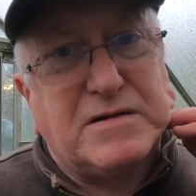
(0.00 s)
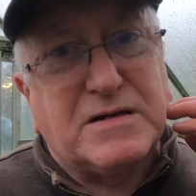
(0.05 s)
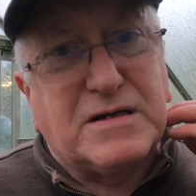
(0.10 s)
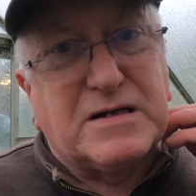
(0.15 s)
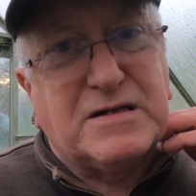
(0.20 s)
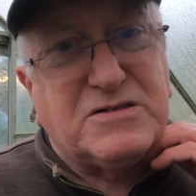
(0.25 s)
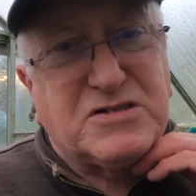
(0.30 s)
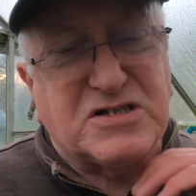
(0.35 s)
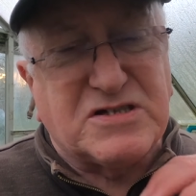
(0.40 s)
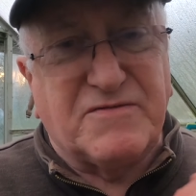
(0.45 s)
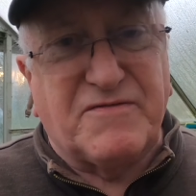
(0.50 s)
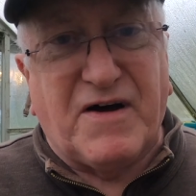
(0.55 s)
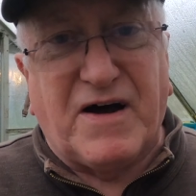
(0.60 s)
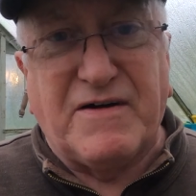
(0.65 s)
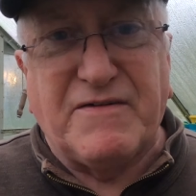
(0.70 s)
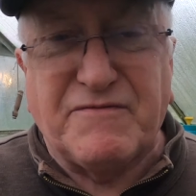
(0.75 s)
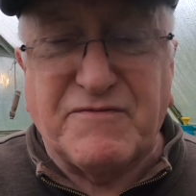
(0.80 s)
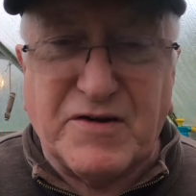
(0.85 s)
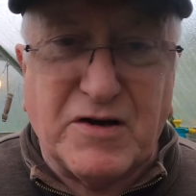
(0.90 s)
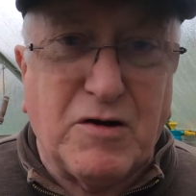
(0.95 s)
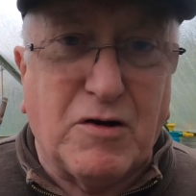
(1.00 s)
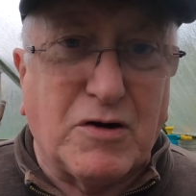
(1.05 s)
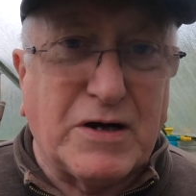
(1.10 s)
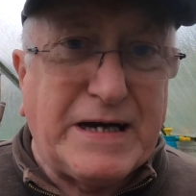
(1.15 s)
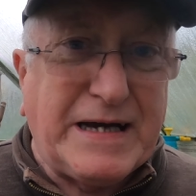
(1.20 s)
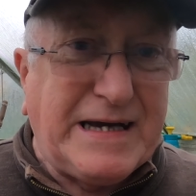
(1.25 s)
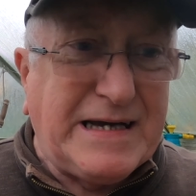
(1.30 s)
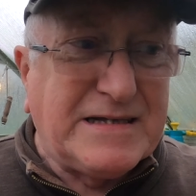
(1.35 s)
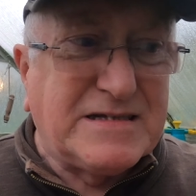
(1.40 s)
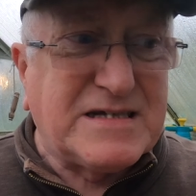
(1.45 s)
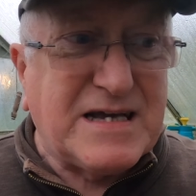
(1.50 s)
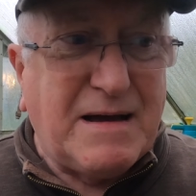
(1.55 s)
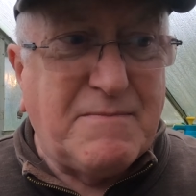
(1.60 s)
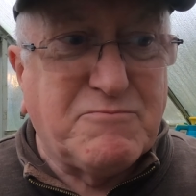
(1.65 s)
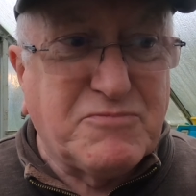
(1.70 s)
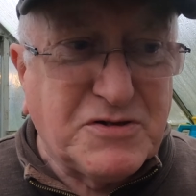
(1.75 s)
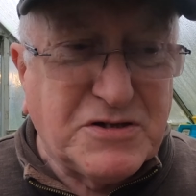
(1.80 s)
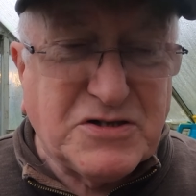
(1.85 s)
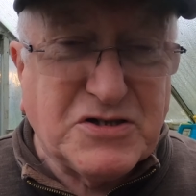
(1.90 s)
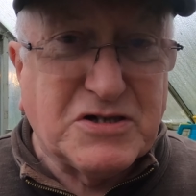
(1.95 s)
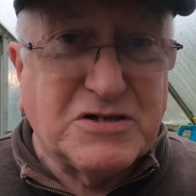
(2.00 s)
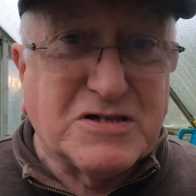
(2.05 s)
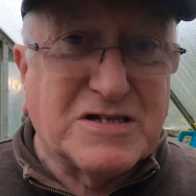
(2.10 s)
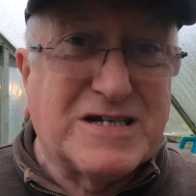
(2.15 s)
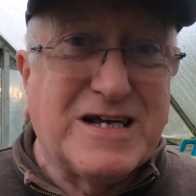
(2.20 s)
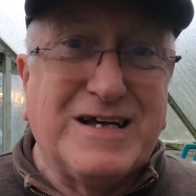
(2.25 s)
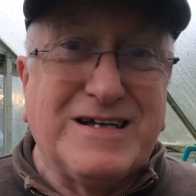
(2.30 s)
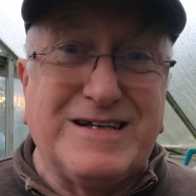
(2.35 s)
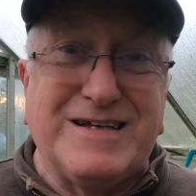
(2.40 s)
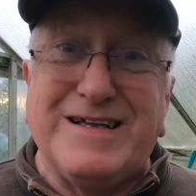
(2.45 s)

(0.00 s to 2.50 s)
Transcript: can survive cooking temperatures.